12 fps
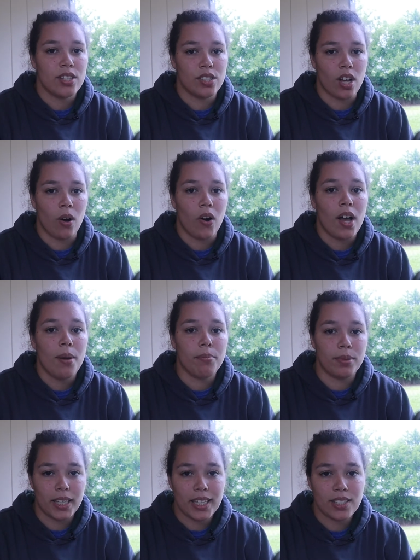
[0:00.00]
So
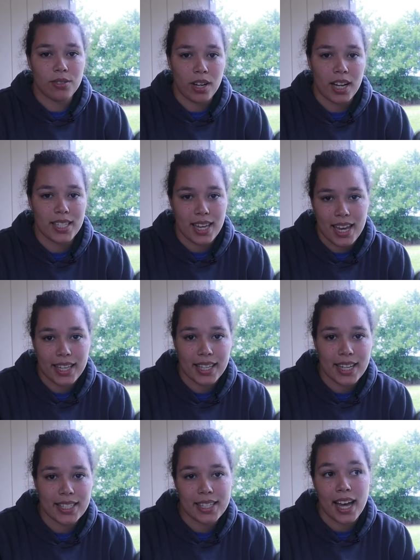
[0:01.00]
please do not take
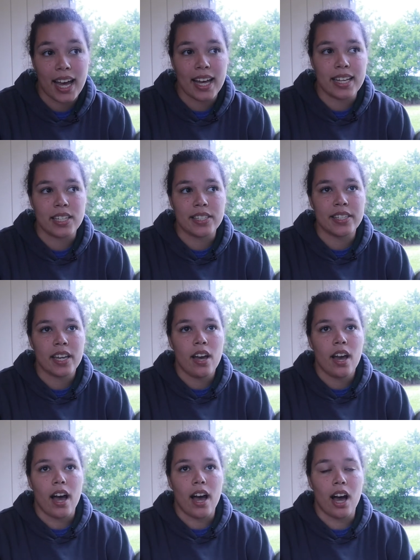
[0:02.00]
this as
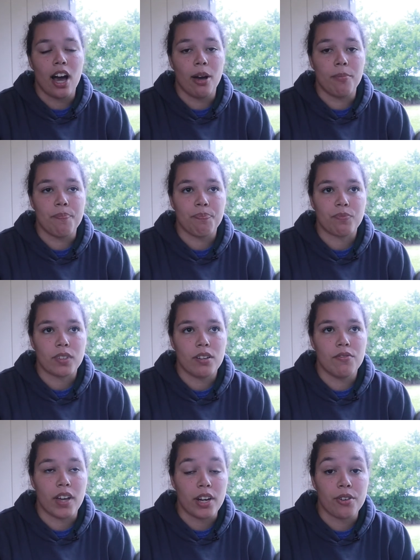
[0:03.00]

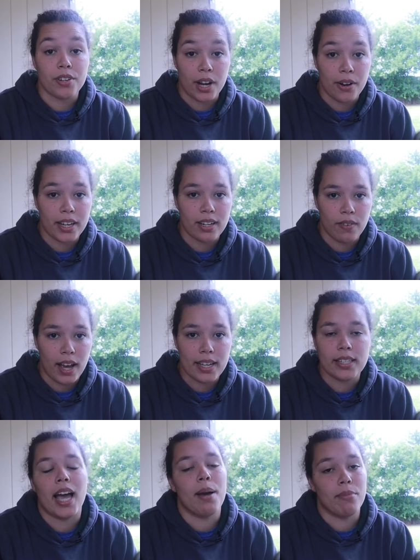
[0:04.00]
veterinarian
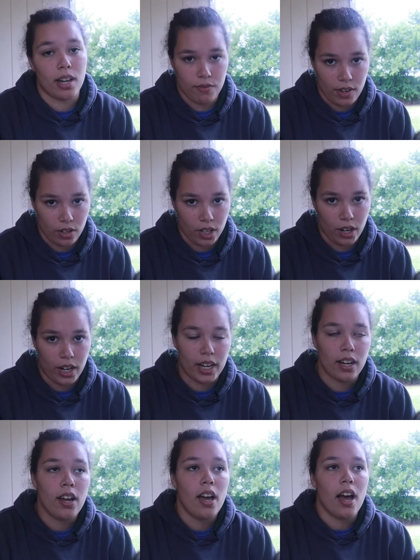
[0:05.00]
advice. I'm not a
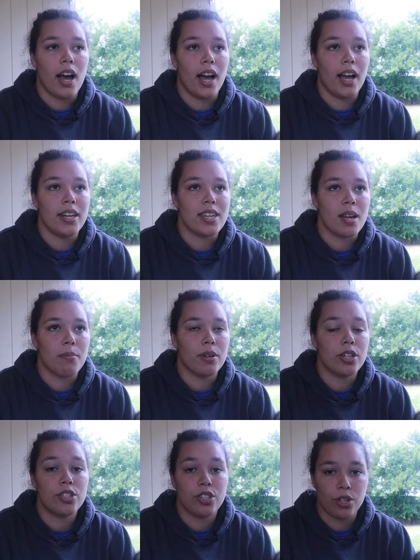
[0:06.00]
veterinarian.
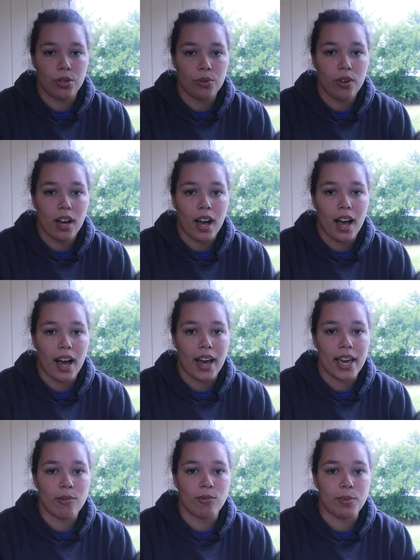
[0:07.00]
Number two,
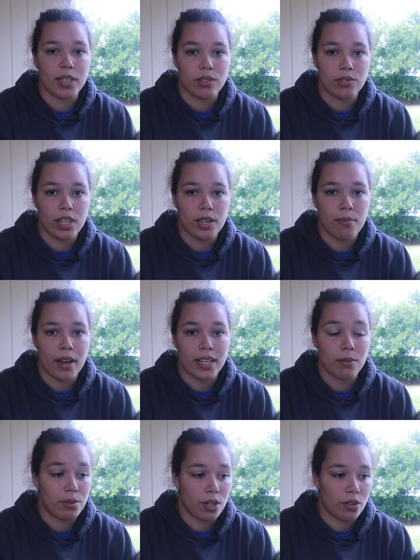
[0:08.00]
I will be using my
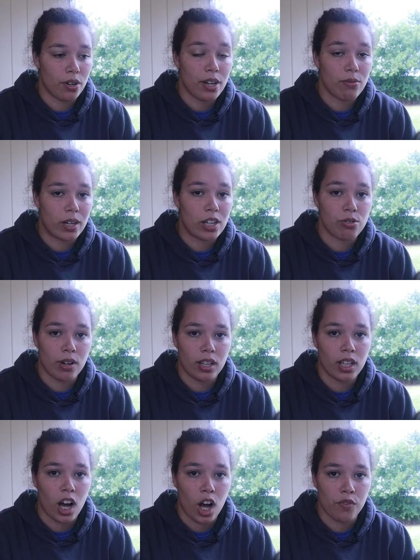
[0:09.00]
computer and reading
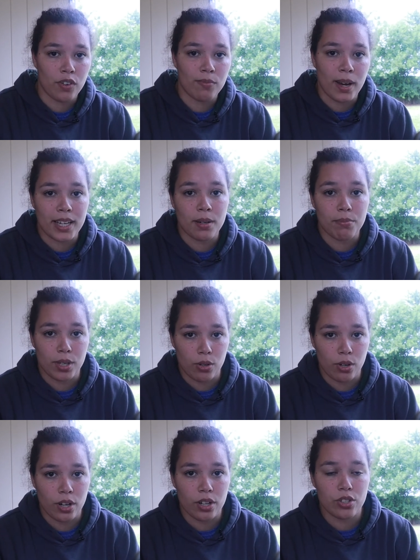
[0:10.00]
directly off of my
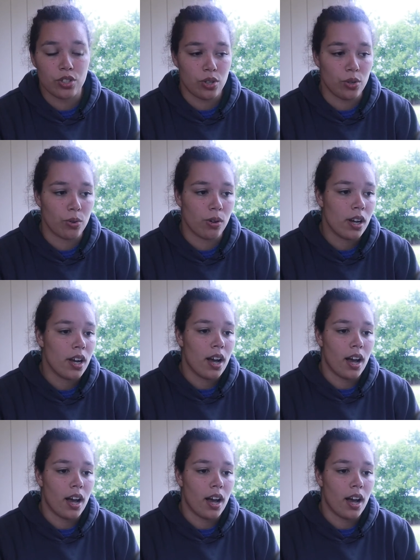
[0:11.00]
computer to